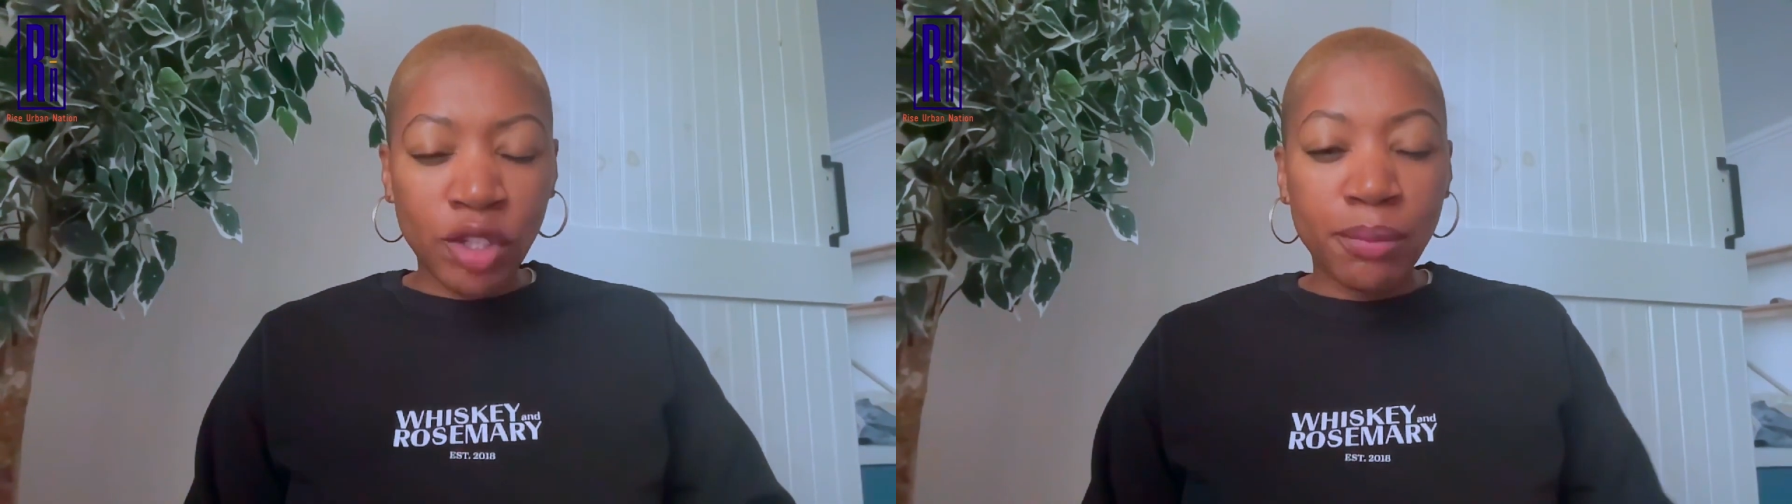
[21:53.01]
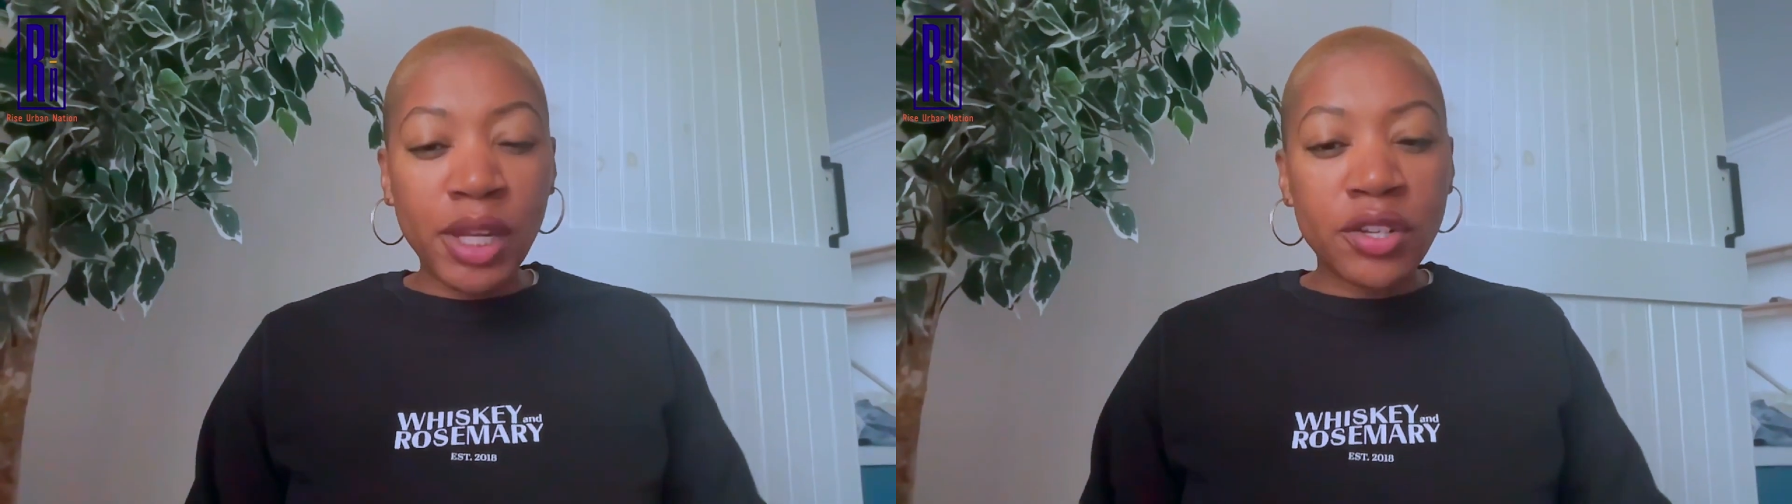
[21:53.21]

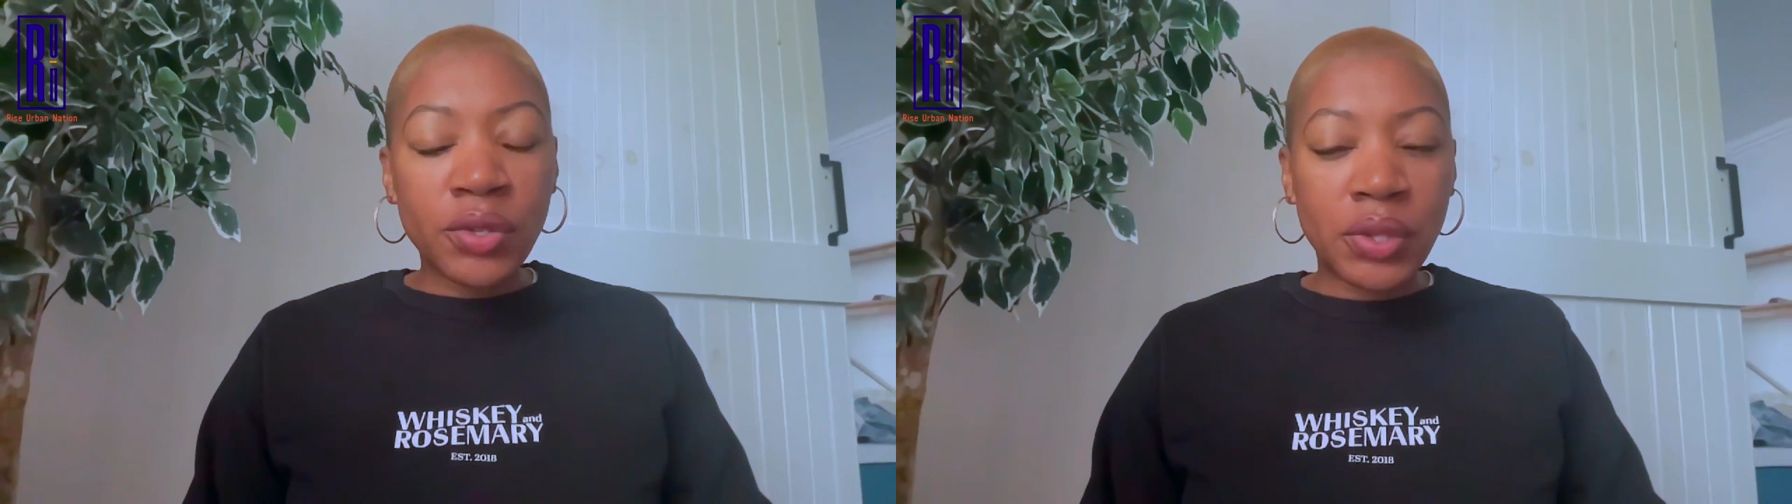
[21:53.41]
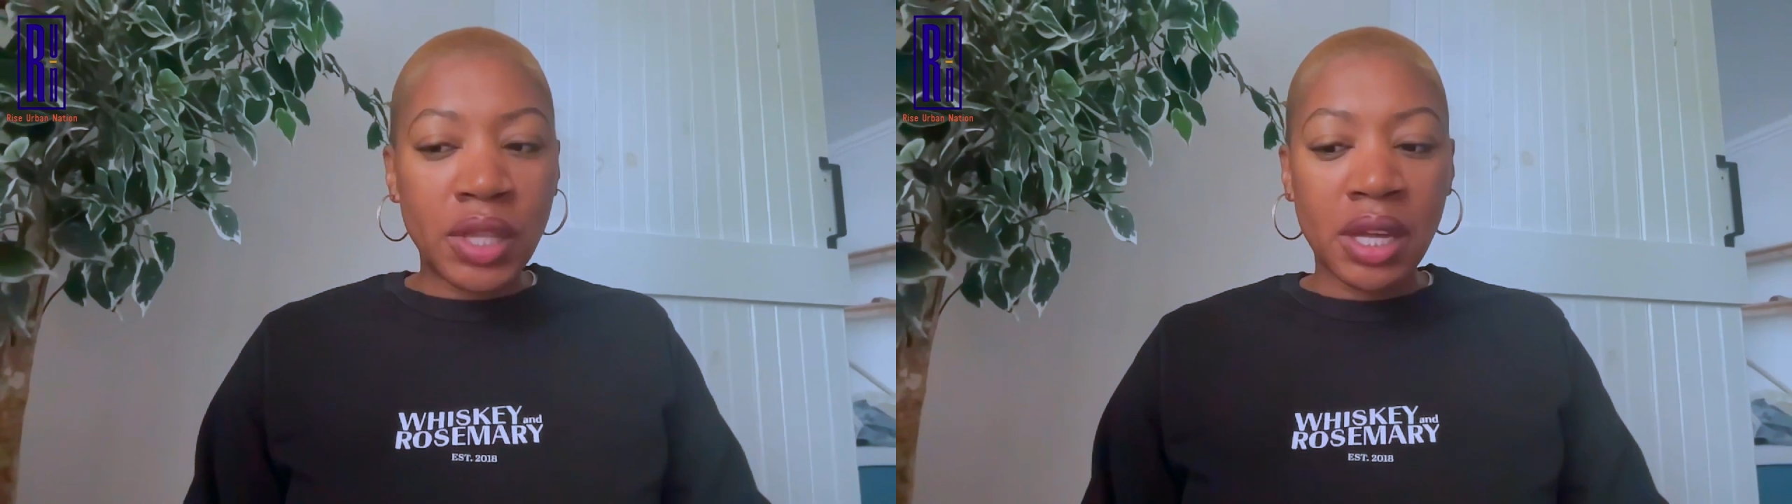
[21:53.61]
because
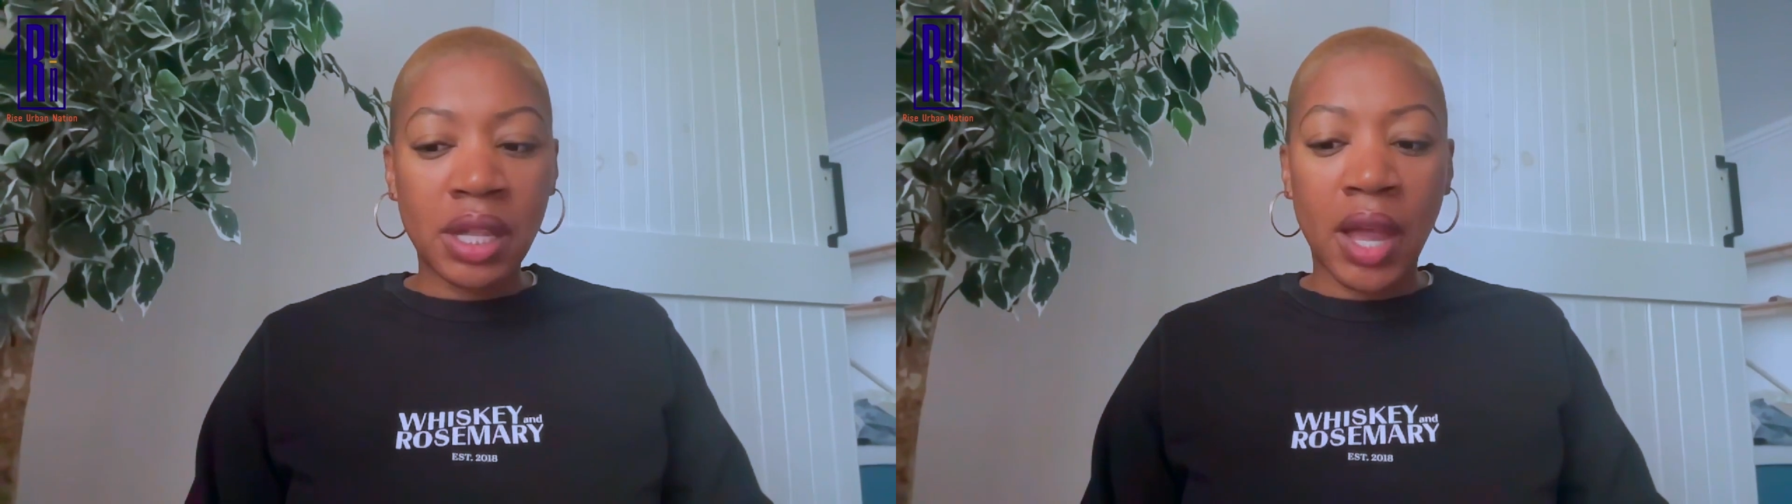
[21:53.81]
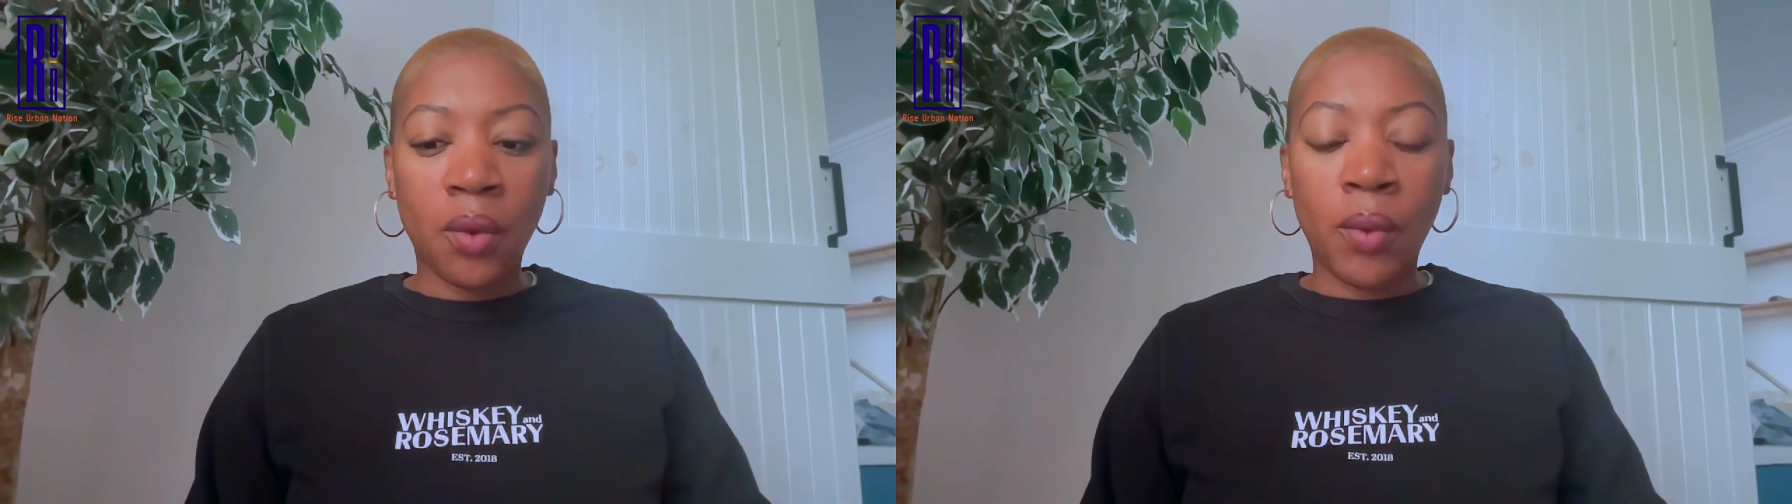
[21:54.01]
you think
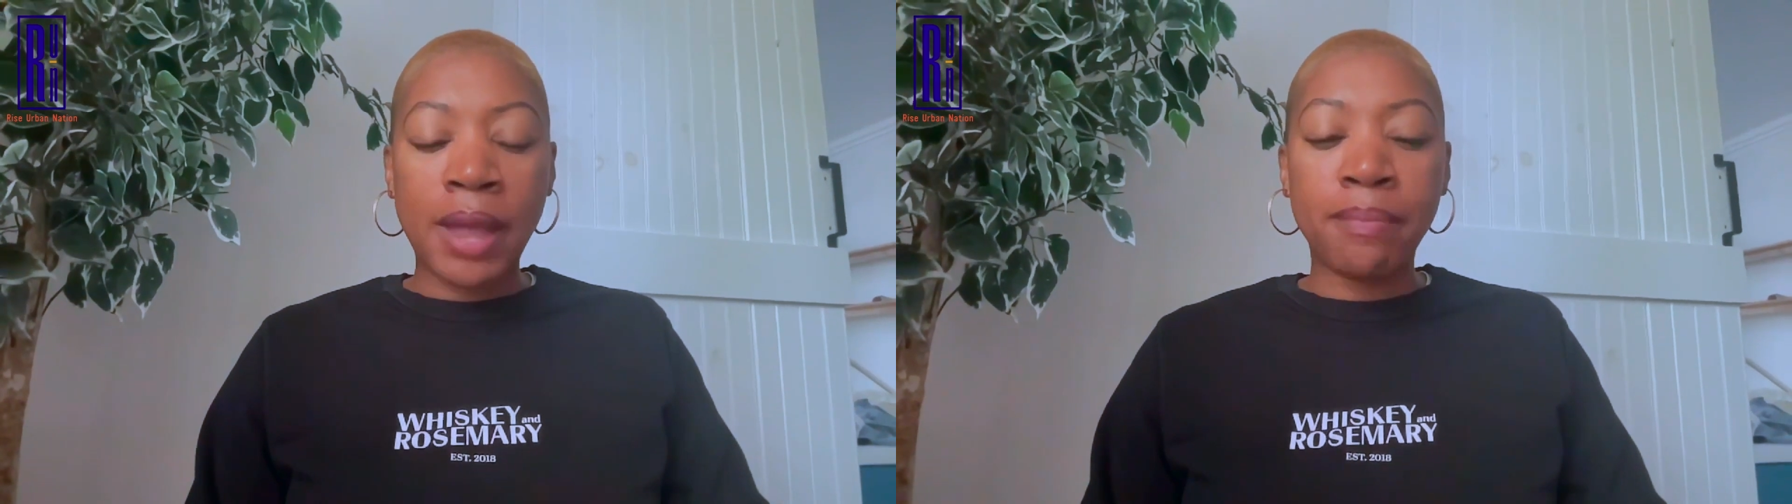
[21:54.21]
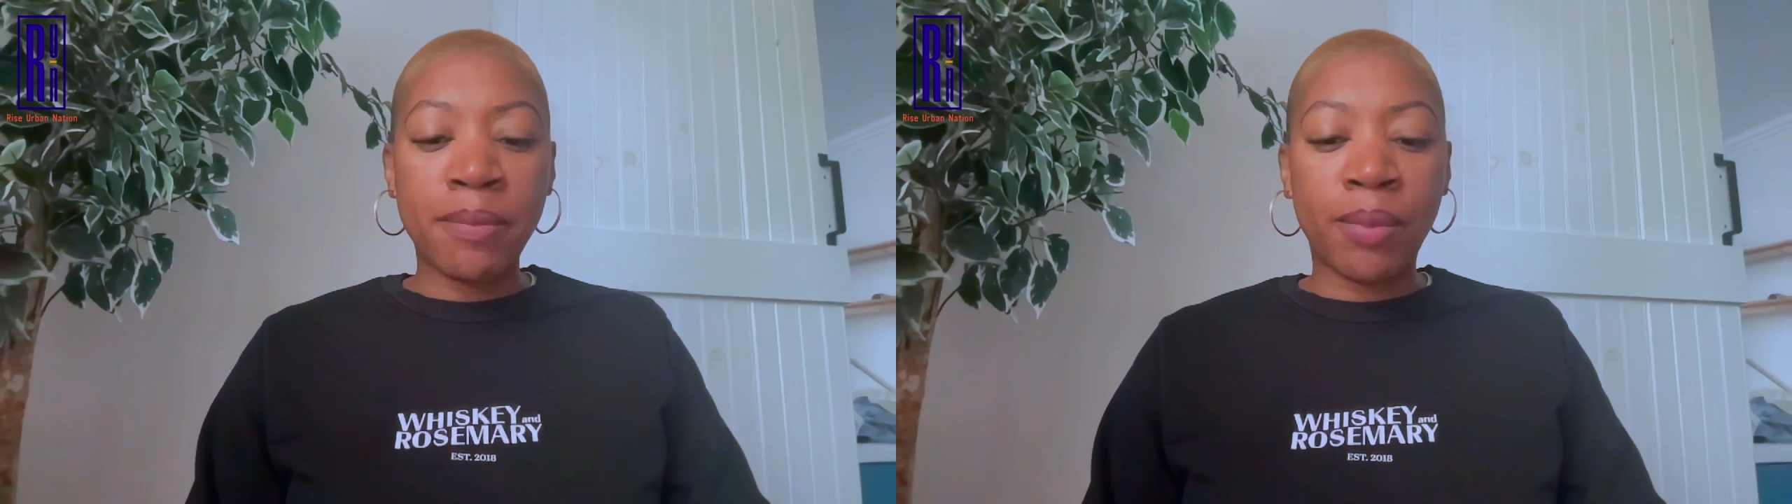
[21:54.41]
like
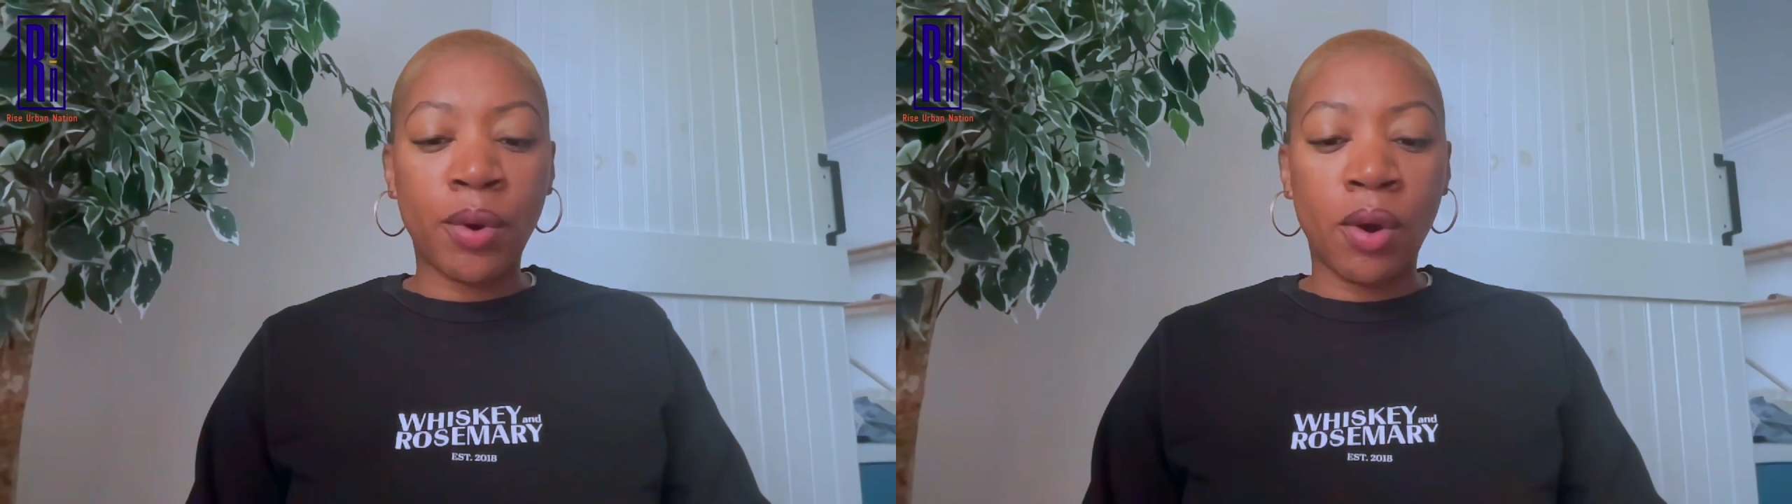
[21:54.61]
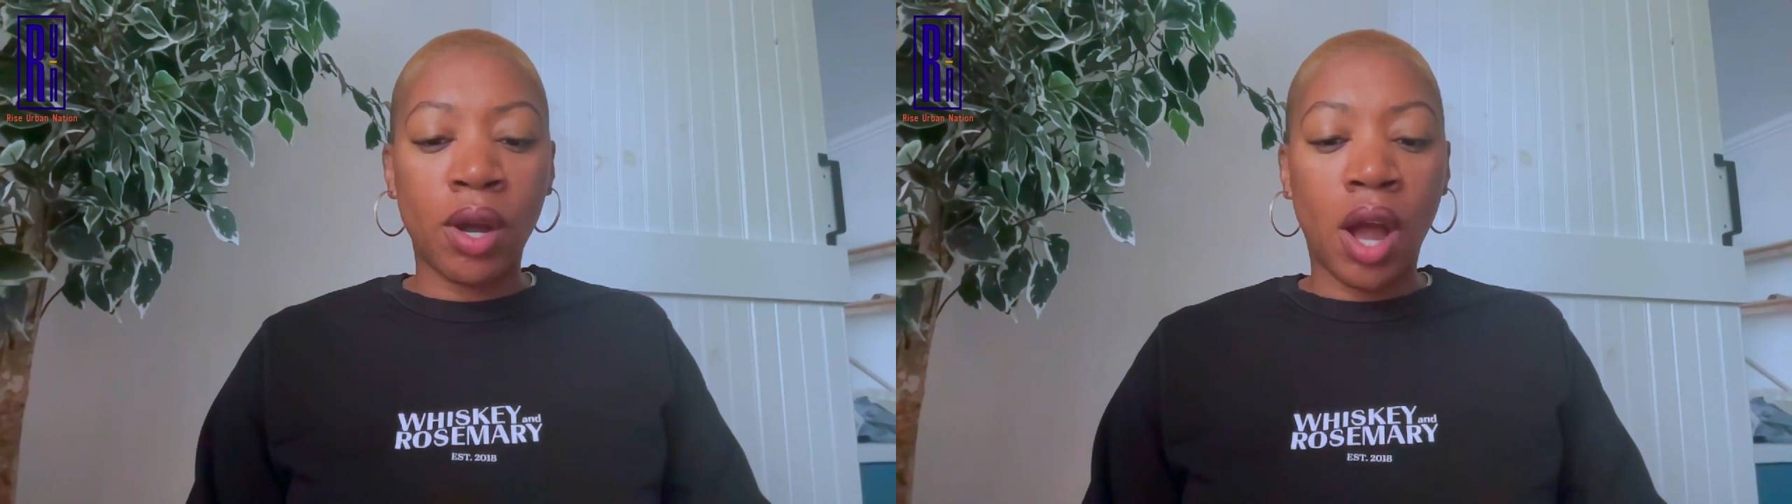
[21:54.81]
white people